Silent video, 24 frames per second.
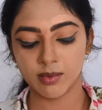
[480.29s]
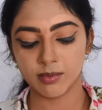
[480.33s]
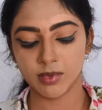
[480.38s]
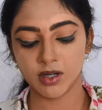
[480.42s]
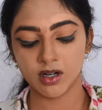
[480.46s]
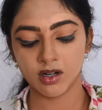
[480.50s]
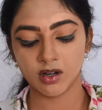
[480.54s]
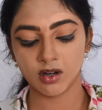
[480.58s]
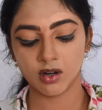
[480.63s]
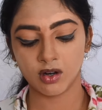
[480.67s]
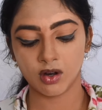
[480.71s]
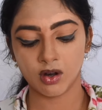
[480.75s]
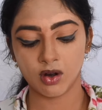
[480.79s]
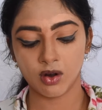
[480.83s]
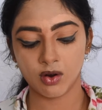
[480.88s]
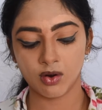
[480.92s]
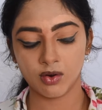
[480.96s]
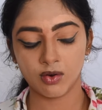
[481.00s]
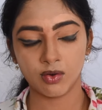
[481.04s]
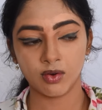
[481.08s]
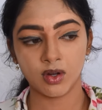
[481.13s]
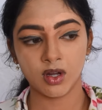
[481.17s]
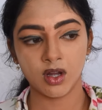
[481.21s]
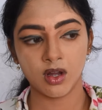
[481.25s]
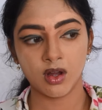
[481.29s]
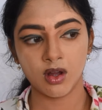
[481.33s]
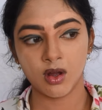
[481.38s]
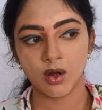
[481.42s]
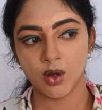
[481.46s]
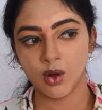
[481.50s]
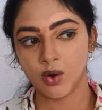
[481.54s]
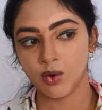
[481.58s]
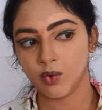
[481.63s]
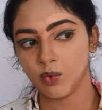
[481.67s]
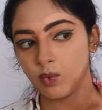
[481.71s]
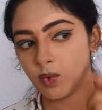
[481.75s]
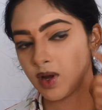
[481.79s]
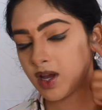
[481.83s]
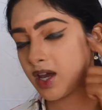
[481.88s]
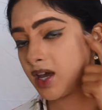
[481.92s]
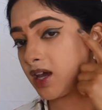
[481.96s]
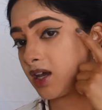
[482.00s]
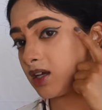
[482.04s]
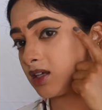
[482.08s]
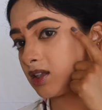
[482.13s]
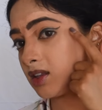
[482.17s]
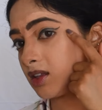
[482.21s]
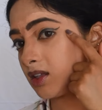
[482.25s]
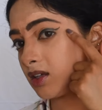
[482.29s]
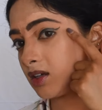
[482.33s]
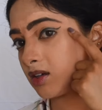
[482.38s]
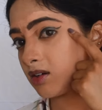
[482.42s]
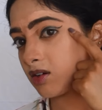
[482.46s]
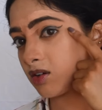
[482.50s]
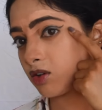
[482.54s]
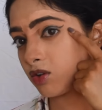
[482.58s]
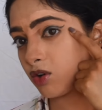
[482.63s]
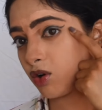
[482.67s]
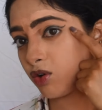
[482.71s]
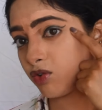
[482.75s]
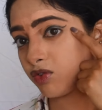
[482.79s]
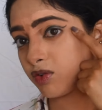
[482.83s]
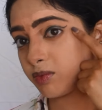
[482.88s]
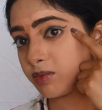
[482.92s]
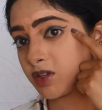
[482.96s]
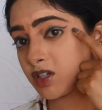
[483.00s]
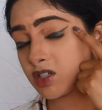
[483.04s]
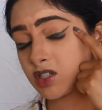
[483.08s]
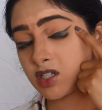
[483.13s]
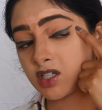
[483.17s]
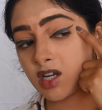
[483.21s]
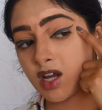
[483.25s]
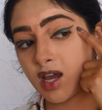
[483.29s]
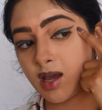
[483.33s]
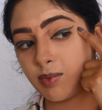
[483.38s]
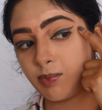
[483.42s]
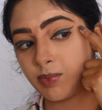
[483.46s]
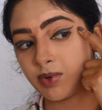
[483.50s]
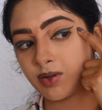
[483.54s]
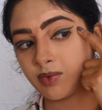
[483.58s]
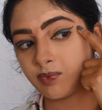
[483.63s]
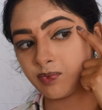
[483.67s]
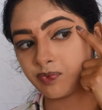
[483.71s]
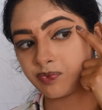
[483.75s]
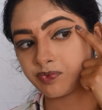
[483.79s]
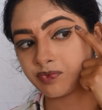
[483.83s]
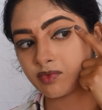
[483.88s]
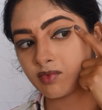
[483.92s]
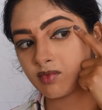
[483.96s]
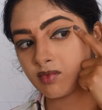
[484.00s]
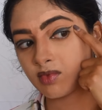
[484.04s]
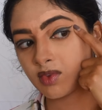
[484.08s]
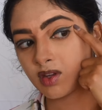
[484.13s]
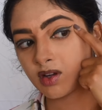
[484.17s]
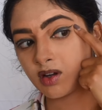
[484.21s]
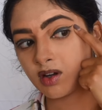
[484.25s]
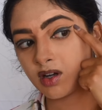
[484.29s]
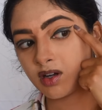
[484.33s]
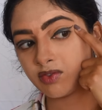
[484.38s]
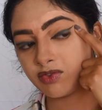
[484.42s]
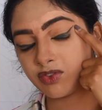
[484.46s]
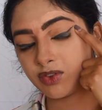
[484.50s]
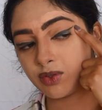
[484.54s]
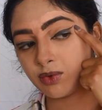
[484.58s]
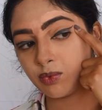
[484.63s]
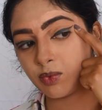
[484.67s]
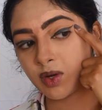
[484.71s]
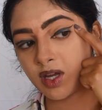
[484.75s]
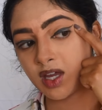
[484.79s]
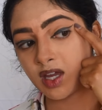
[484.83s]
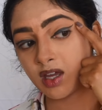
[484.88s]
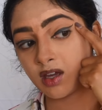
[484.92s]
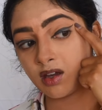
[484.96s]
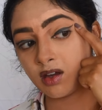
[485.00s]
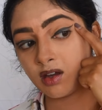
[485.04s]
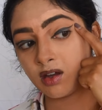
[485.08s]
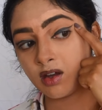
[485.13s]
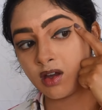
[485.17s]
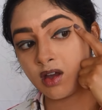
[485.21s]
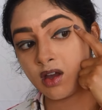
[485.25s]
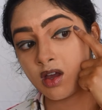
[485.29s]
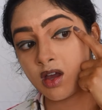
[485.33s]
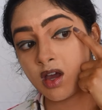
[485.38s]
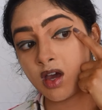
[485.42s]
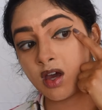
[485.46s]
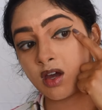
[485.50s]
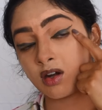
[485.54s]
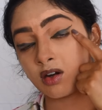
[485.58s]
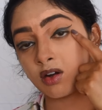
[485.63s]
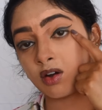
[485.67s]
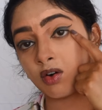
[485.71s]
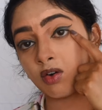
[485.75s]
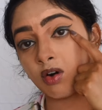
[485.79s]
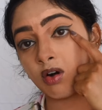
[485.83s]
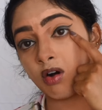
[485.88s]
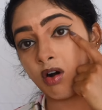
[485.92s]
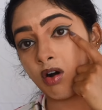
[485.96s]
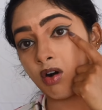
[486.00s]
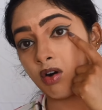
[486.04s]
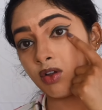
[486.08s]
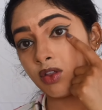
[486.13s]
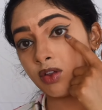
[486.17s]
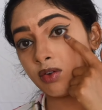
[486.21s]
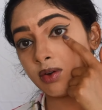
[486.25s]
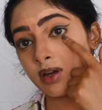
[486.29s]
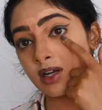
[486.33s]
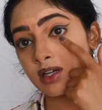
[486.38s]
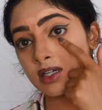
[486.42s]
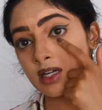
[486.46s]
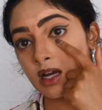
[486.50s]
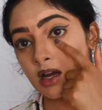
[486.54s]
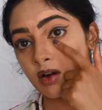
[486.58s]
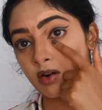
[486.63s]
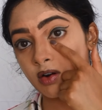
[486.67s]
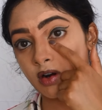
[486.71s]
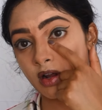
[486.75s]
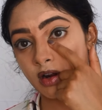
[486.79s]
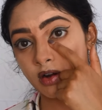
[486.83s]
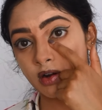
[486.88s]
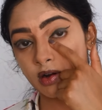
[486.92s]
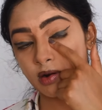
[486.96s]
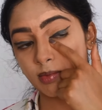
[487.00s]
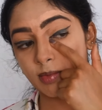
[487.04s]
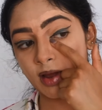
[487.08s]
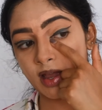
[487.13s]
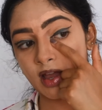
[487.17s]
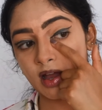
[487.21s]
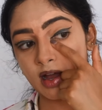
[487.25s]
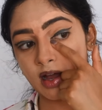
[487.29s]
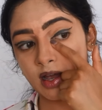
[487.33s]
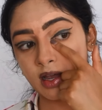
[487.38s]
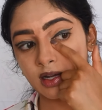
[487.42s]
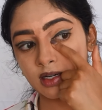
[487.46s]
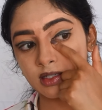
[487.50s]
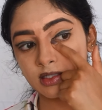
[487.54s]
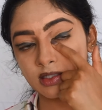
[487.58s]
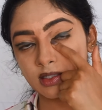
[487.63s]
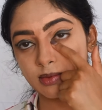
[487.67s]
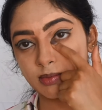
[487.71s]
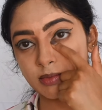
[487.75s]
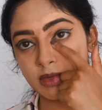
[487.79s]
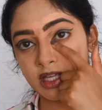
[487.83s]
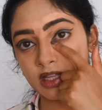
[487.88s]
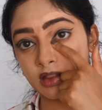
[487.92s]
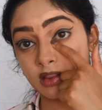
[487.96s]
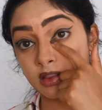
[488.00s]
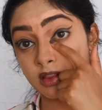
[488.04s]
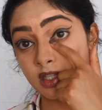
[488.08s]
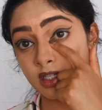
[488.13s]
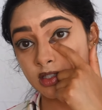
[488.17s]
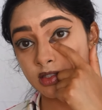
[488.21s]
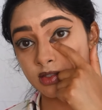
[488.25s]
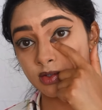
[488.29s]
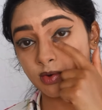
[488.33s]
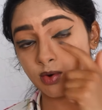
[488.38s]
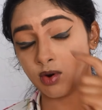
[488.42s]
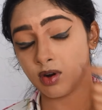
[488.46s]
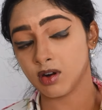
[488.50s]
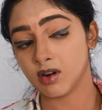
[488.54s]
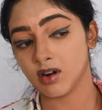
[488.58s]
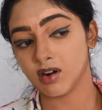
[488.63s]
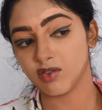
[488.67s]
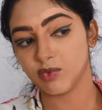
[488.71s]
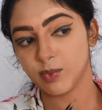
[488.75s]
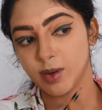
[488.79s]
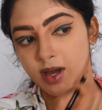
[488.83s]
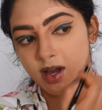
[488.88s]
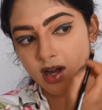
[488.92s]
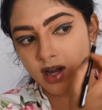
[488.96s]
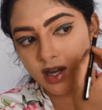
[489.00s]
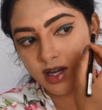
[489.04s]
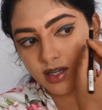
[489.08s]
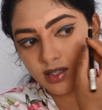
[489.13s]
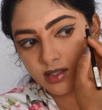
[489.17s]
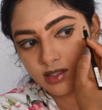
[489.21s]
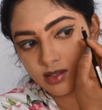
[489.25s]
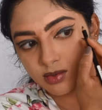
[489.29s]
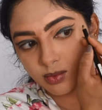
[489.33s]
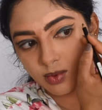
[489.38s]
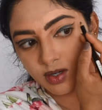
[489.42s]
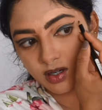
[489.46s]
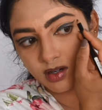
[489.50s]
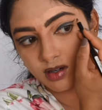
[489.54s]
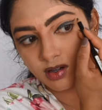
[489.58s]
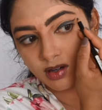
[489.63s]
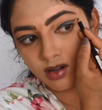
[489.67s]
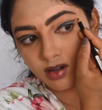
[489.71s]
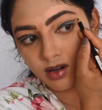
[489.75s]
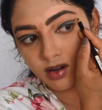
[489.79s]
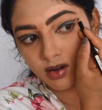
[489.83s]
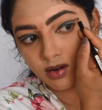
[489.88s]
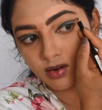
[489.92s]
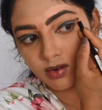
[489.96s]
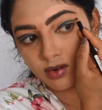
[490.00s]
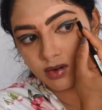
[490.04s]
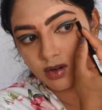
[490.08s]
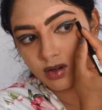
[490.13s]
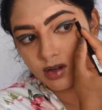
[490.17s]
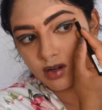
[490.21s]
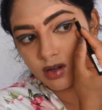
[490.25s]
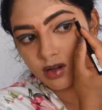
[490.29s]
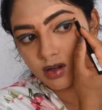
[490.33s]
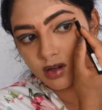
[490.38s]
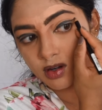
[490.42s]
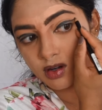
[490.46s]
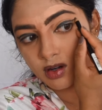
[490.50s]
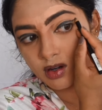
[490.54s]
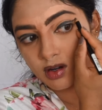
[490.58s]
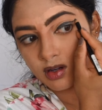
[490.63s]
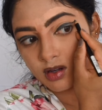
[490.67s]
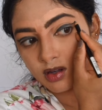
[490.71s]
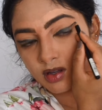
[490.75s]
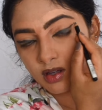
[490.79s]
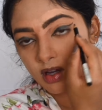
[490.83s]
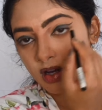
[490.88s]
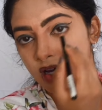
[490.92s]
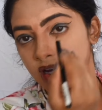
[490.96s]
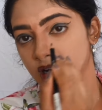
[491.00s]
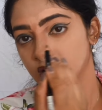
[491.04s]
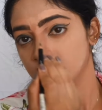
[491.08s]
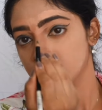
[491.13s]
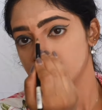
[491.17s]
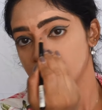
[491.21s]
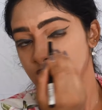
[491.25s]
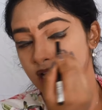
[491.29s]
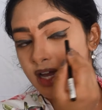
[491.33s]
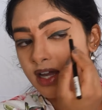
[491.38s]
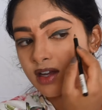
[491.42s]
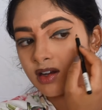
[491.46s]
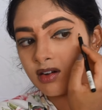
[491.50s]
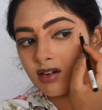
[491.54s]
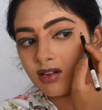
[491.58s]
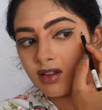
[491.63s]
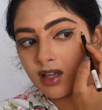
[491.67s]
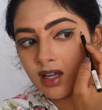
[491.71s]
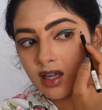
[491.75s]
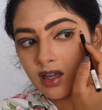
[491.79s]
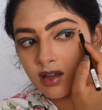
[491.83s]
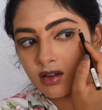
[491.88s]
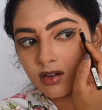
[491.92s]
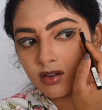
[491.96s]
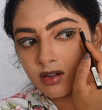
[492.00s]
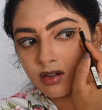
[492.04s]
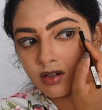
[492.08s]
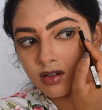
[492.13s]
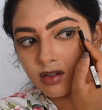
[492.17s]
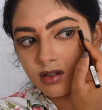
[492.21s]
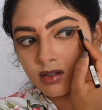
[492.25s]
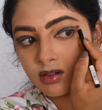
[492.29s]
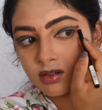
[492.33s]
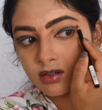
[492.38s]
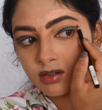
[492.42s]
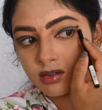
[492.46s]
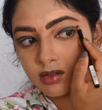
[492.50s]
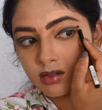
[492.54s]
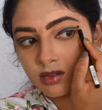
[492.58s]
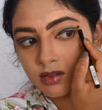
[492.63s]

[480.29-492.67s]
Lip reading: I'm gonna go from the tip of the wing and go all the way down under my eye to meet this corner of my eye. So we're gonna go in a diagonal angle.